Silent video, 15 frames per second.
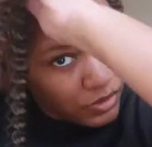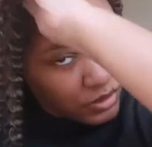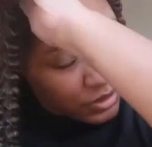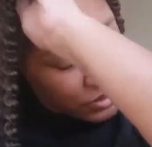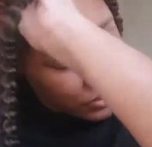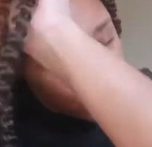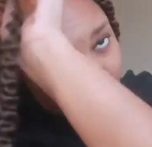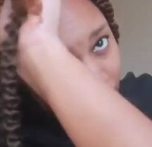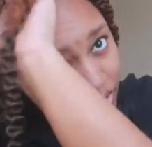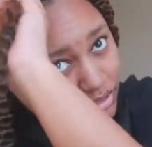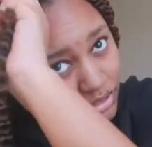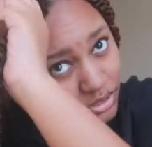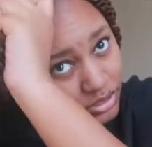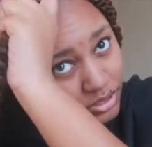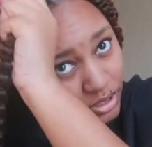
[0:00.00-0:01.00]
And then I
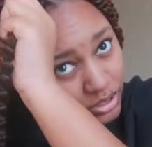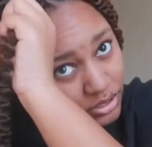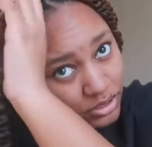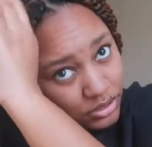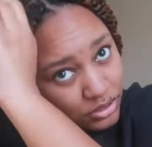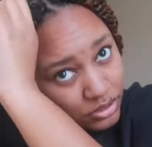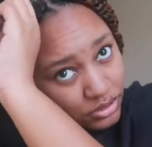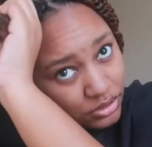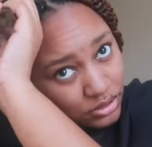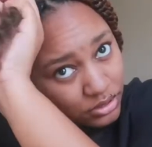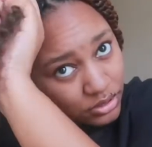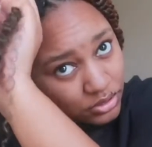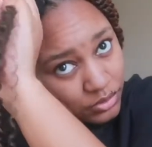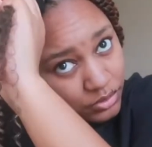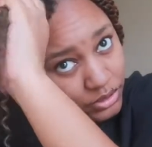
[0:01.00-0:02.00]
just start
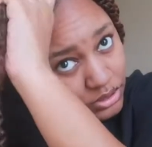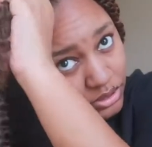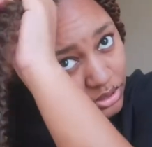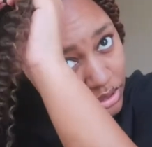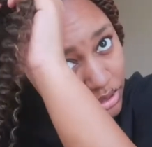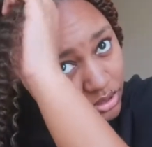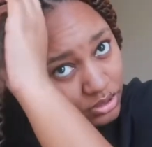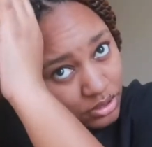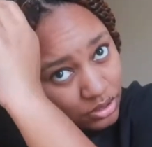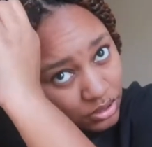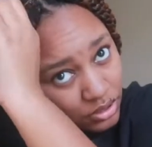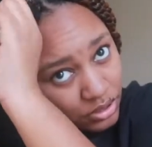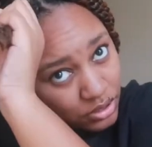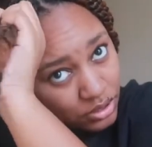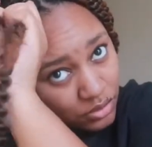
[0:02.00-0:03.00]
to twist
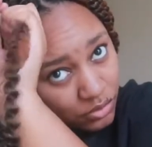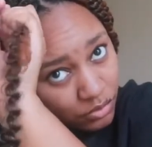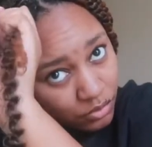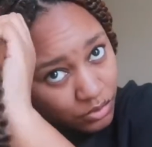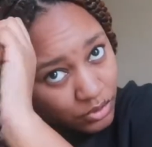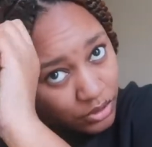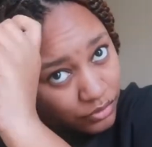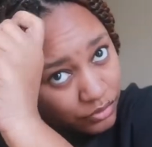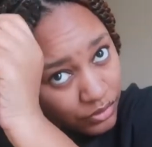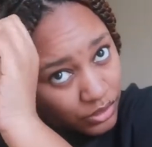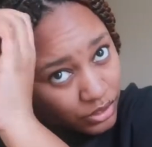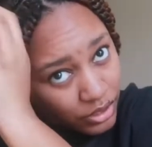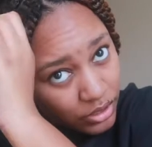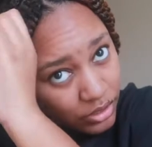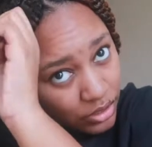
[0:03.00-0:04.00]
one over
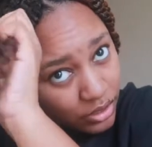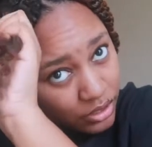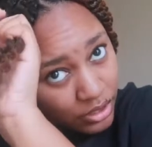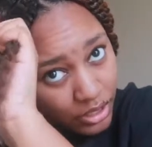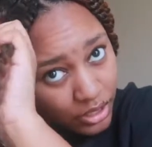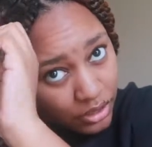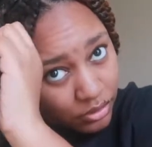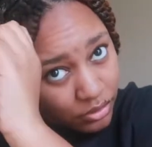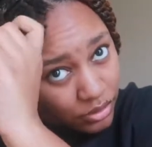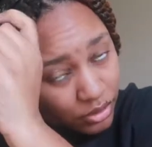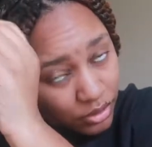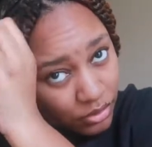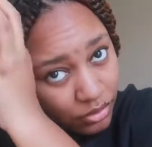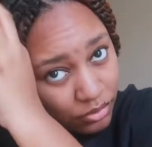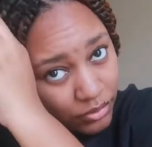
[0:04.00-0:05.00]
the other. I don't
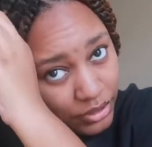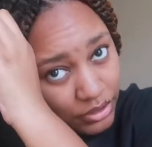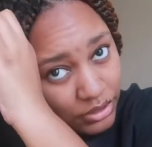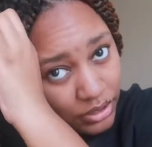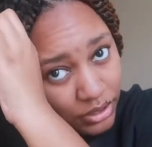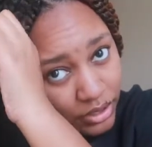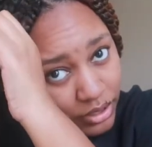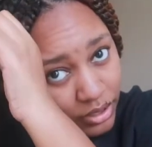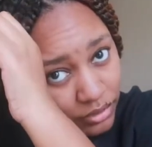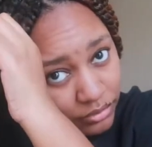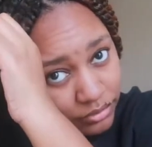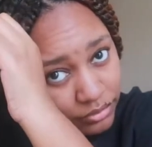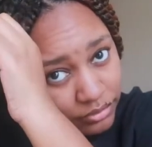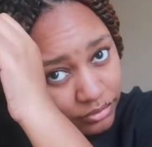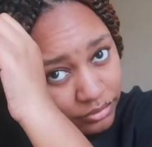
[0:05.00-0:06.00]
know, right to left,
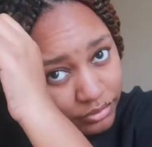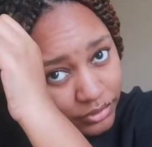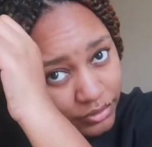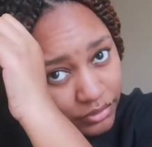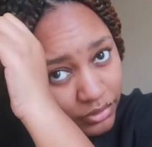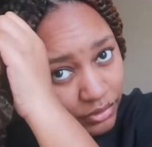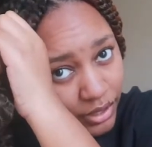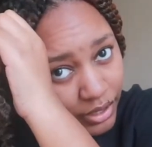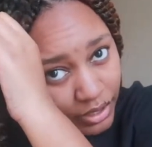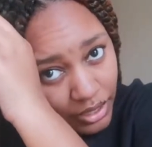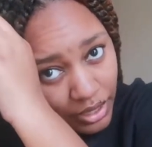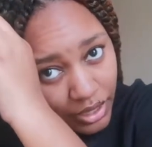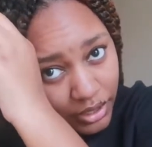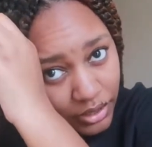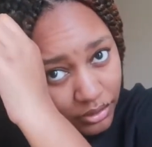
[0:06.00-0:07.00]
left to
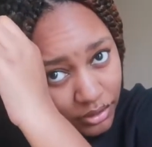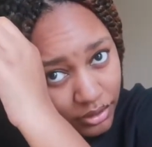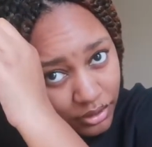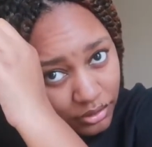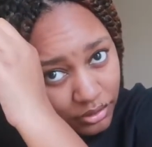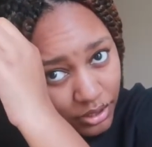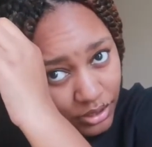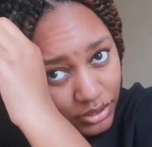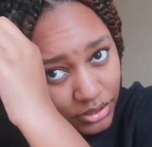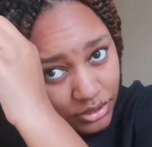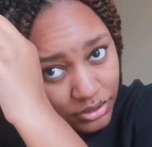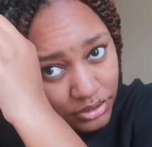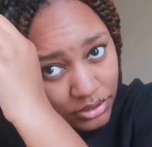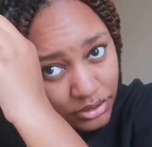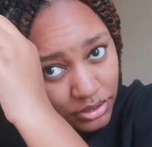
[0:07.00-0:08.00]
right, I don't know. It
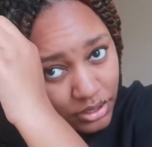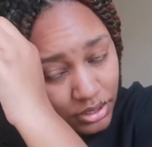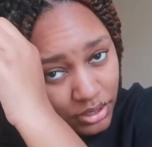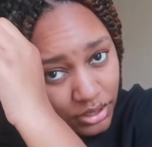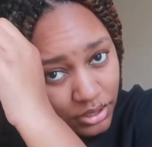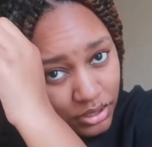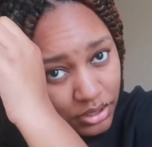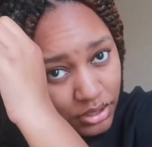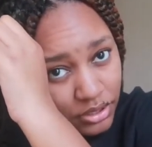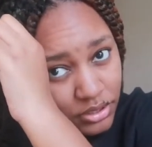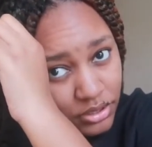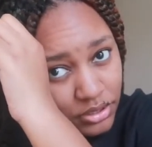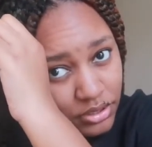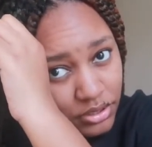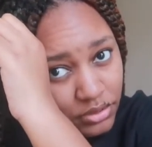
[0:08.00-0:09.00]

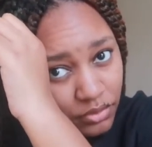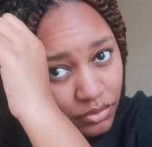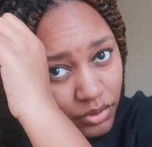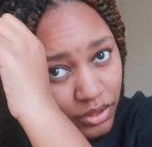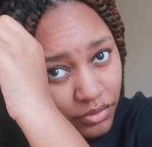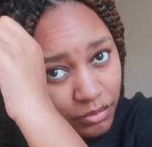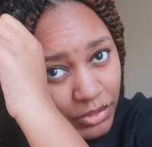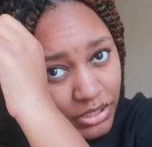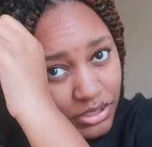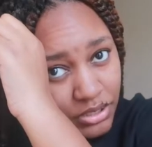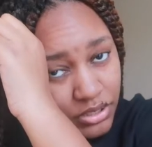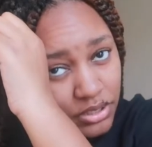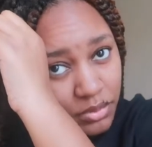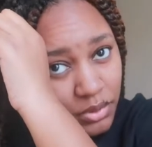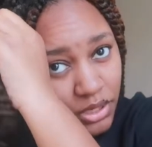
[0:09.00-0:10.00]
just whatever makes
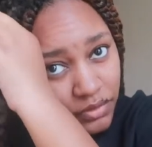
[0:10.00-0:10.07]
sense to me.